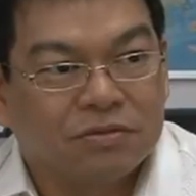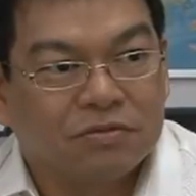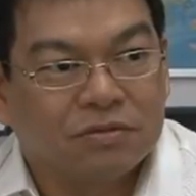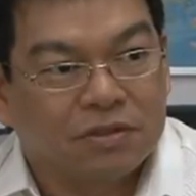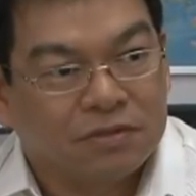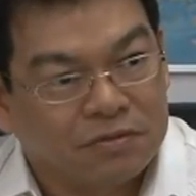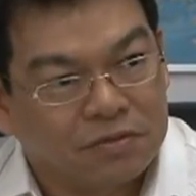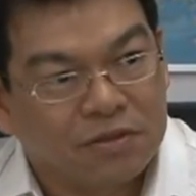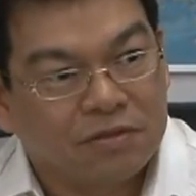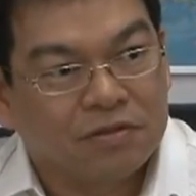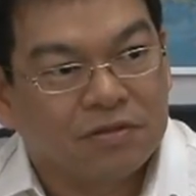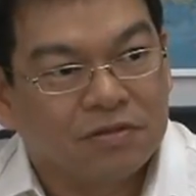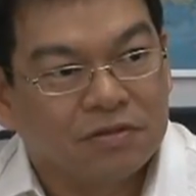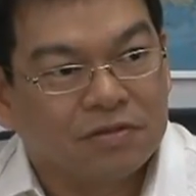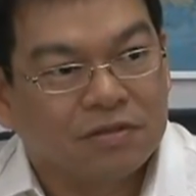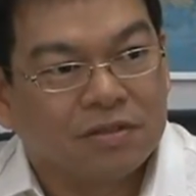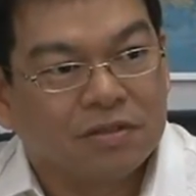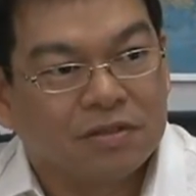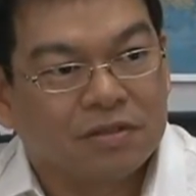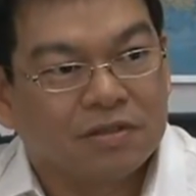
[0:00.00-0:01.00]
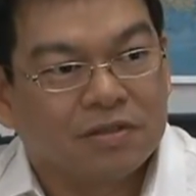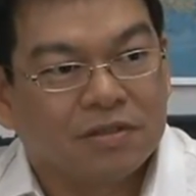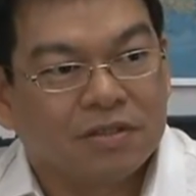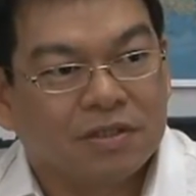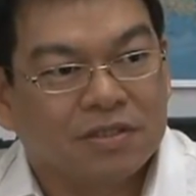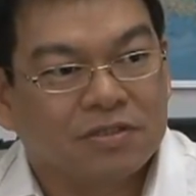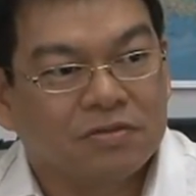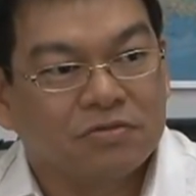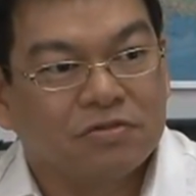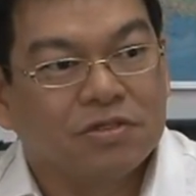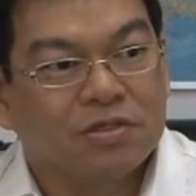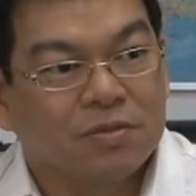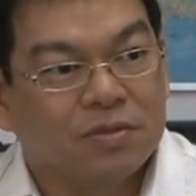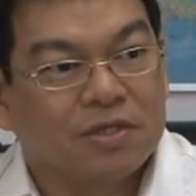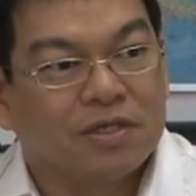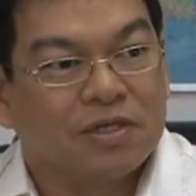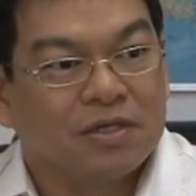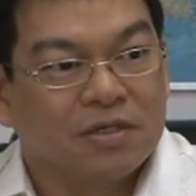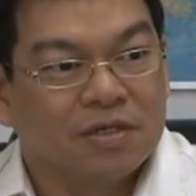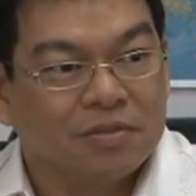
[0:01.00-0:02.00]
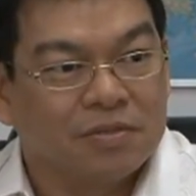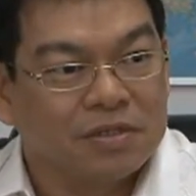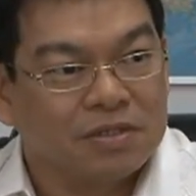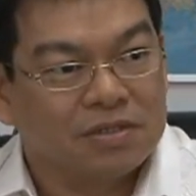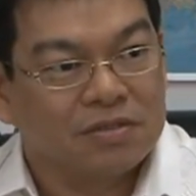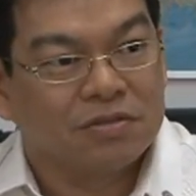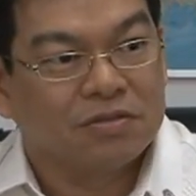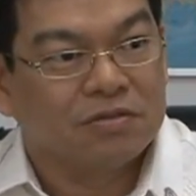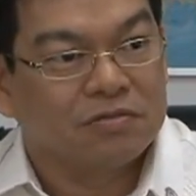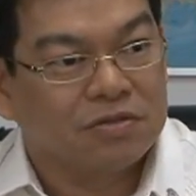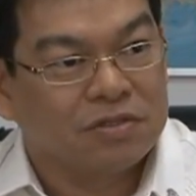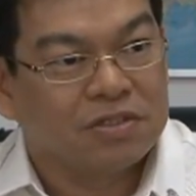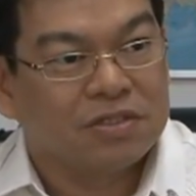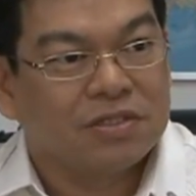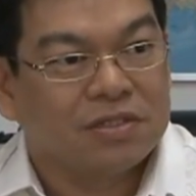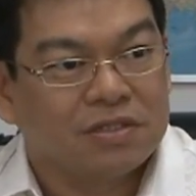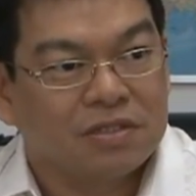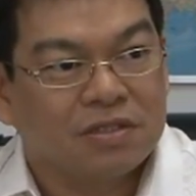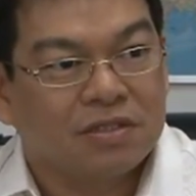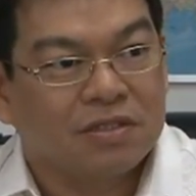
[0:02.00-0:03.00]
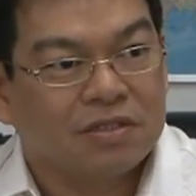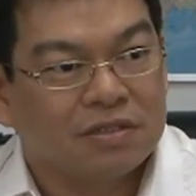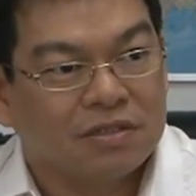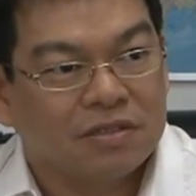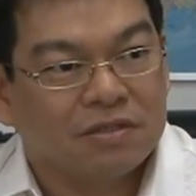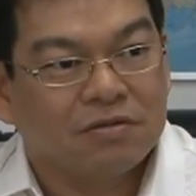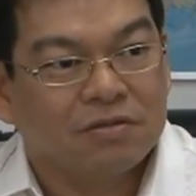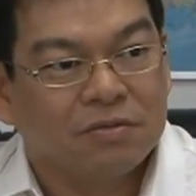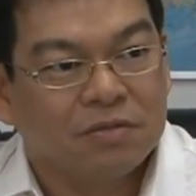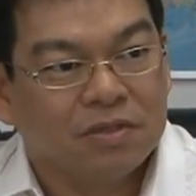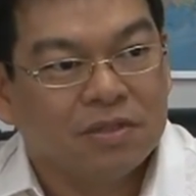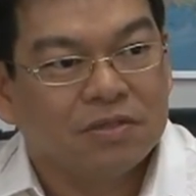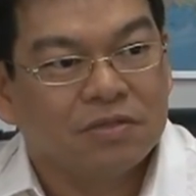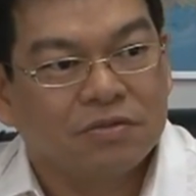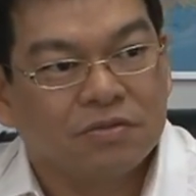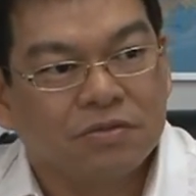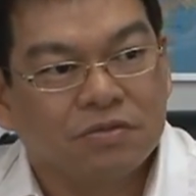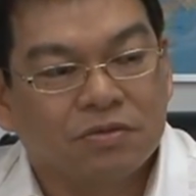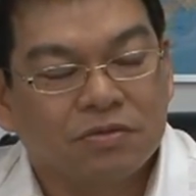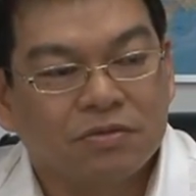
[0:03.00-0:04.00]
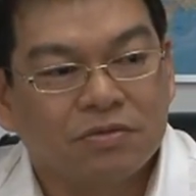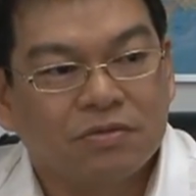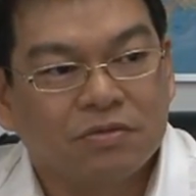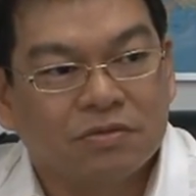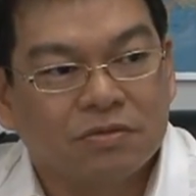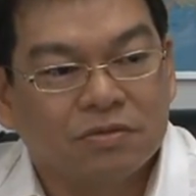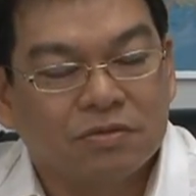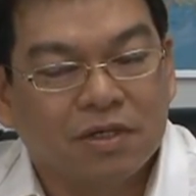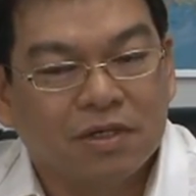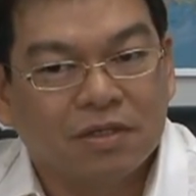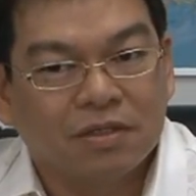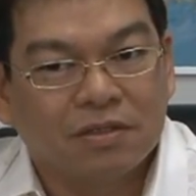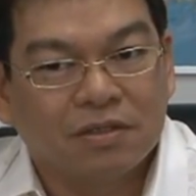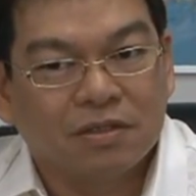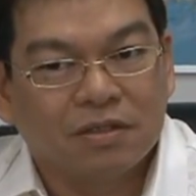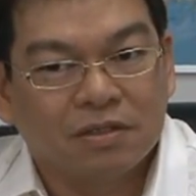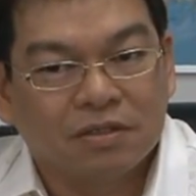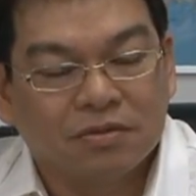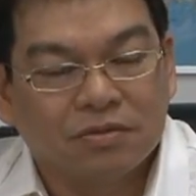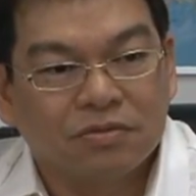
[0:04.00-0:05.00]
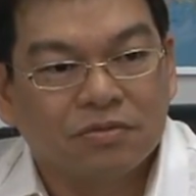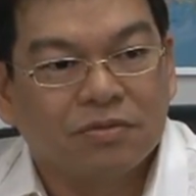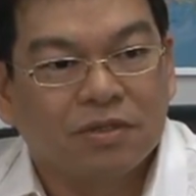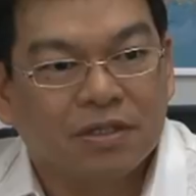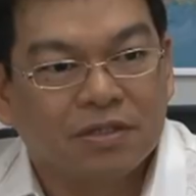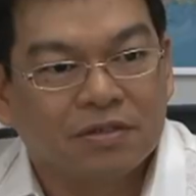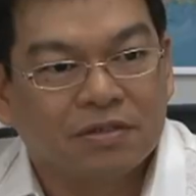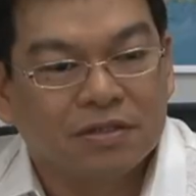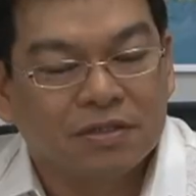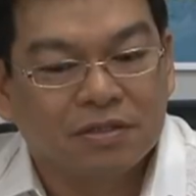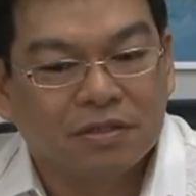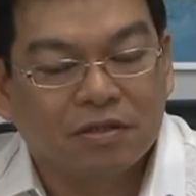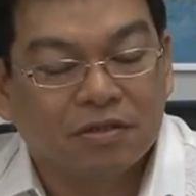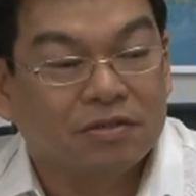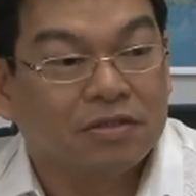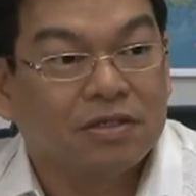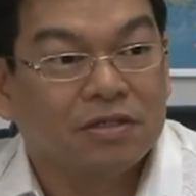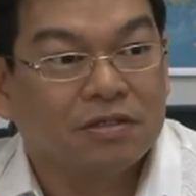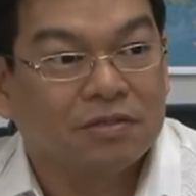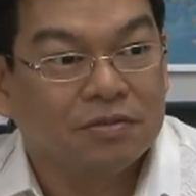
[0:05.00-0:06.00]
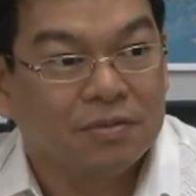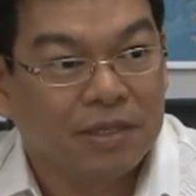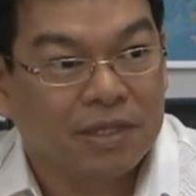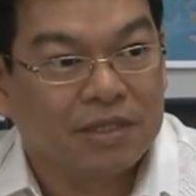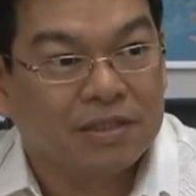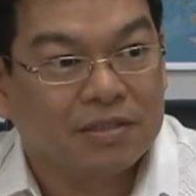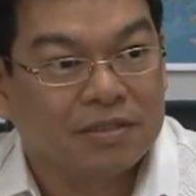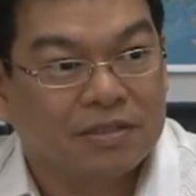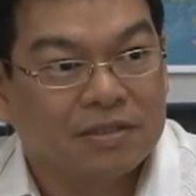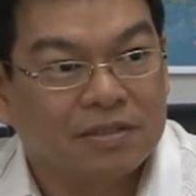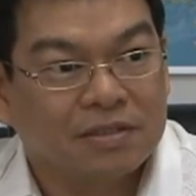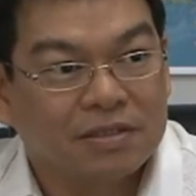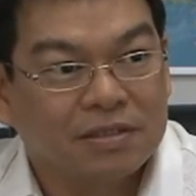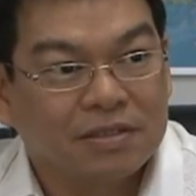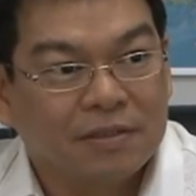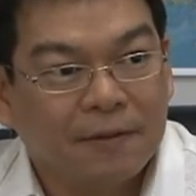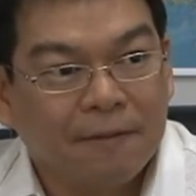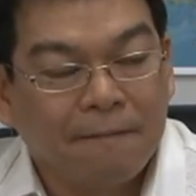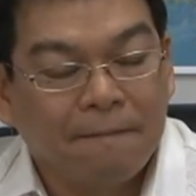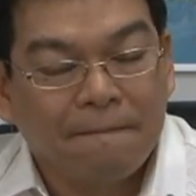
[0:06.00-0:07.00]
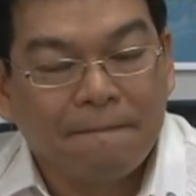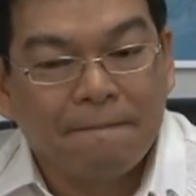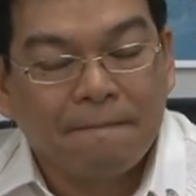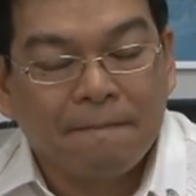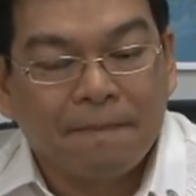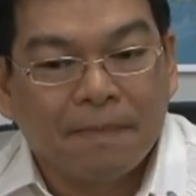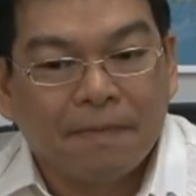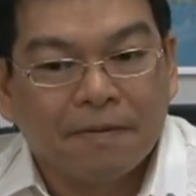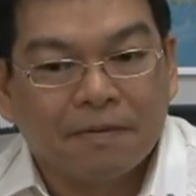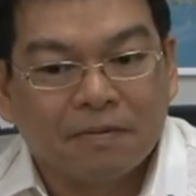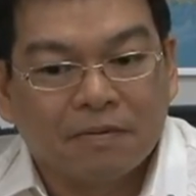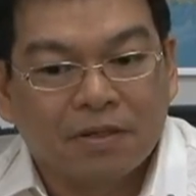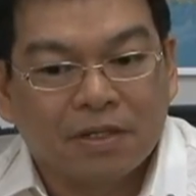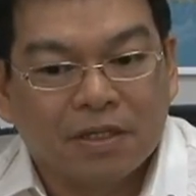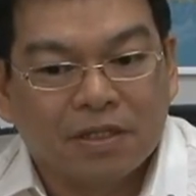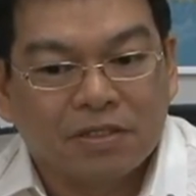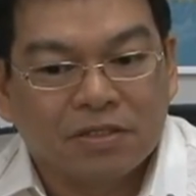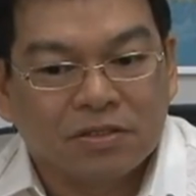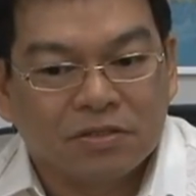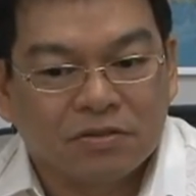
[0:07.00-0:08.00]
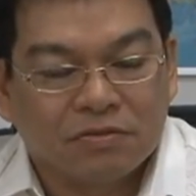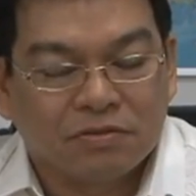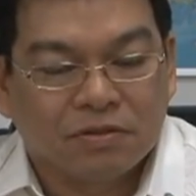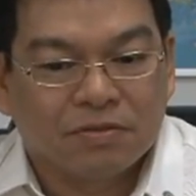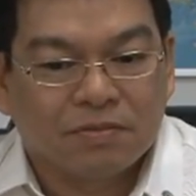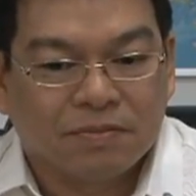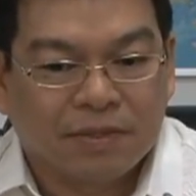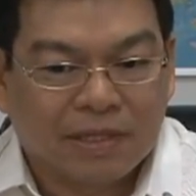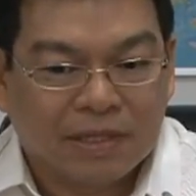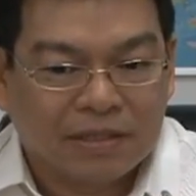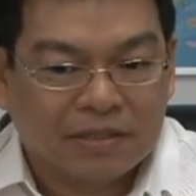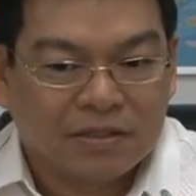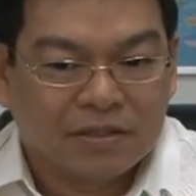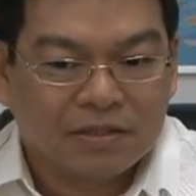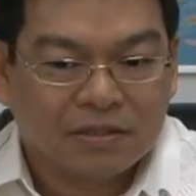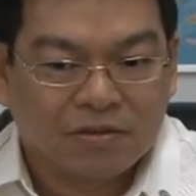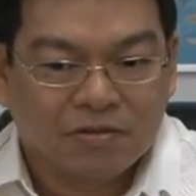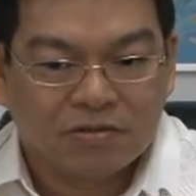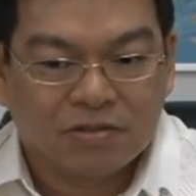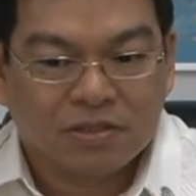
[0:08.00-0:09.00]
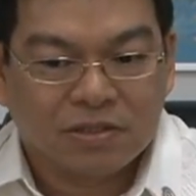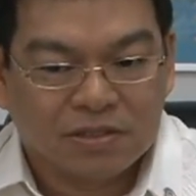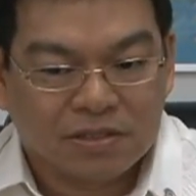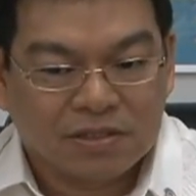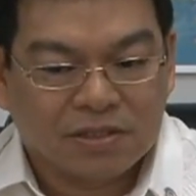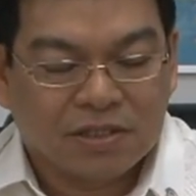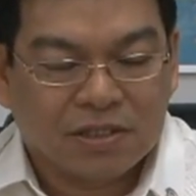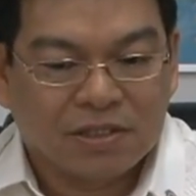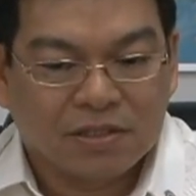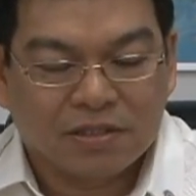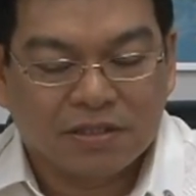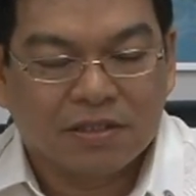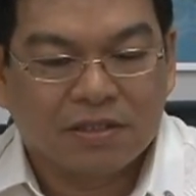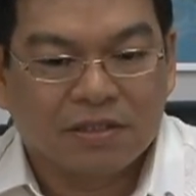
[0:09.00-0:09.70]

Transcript: what we call the exclusive economic zone, which is equivalent to 200 nautical miles. Okay, so whereby the coastal state